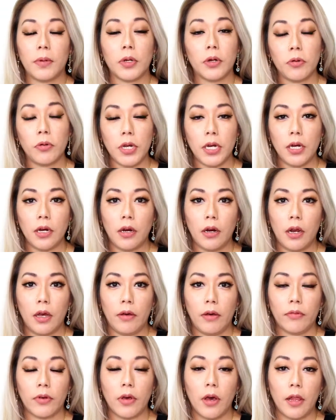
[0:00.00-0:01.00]
Creator
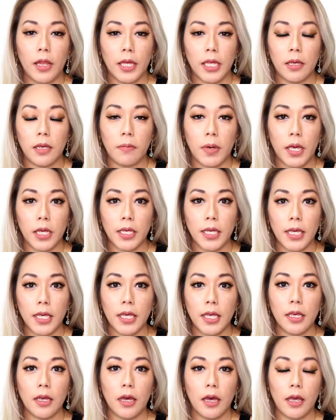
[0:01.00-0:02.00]
of Calling In My
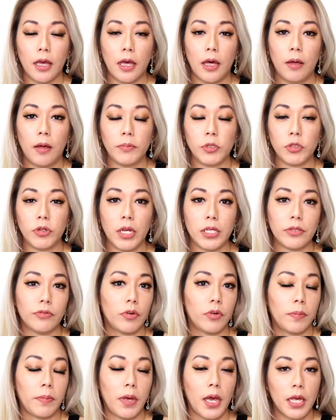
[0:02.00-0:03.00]
King. I help
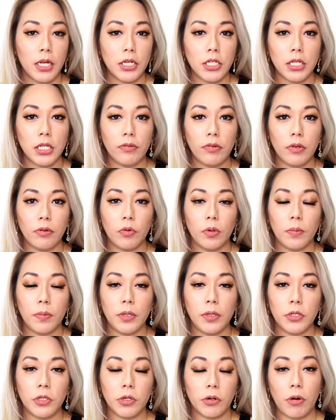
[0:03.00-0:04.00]
transform high-achieving
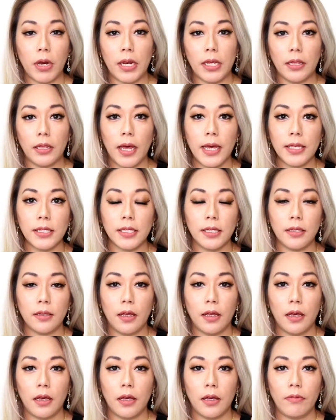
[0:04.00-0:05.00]
women to create lasting
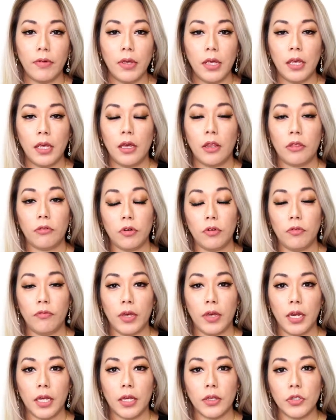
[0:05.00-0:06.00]
love through
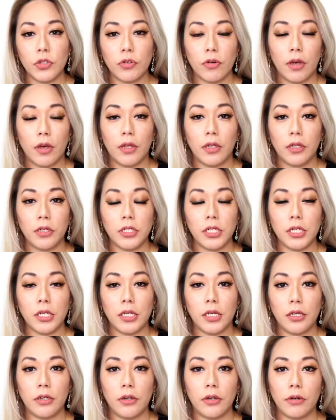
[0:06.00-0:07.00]
Vedic
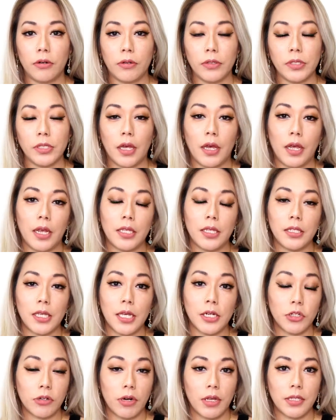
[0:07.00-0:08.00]
astrology, neuroscience,
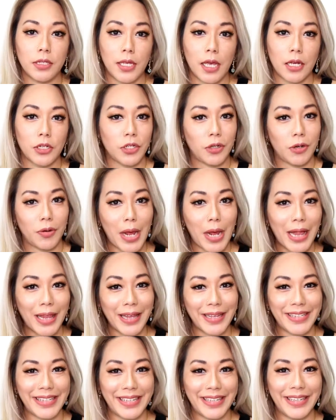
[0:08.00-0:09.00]
and transactional
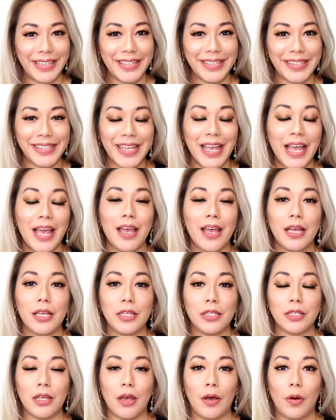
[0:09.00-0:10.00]
analysis.
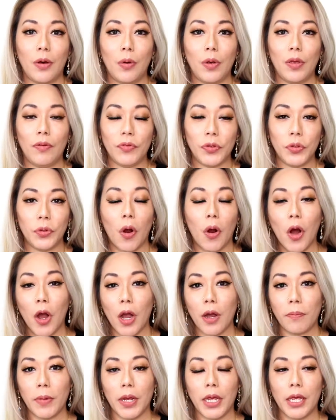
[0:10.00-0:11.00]
So if you
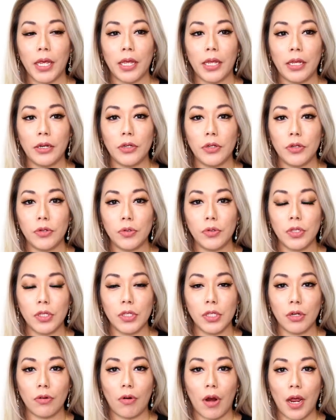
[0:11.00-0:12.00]
are my new
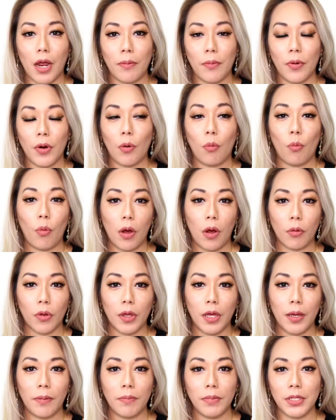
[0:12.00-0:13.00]
subscriber,
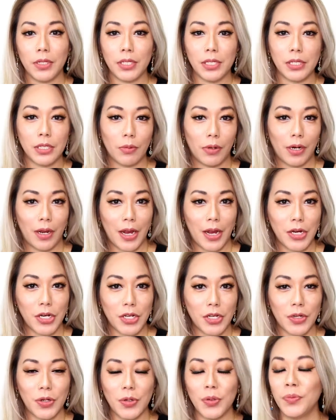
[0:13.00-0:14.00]
welcome. This is what I
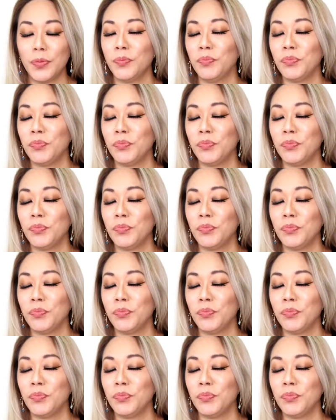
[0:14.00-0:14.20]
do.